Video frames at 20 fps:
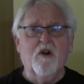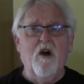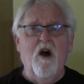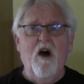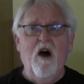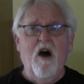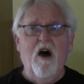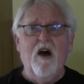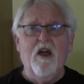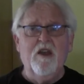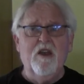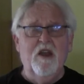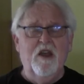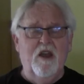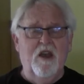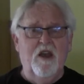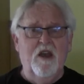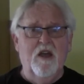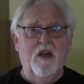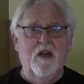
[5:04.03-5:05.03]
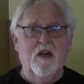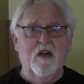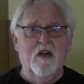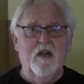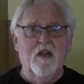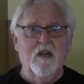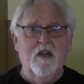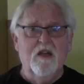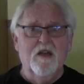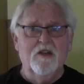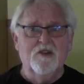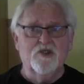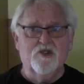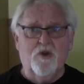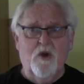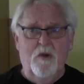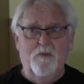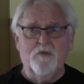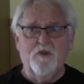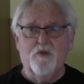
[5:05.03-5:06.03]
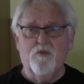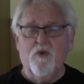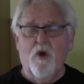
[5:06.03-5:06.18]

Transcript: God in uh, Scripture,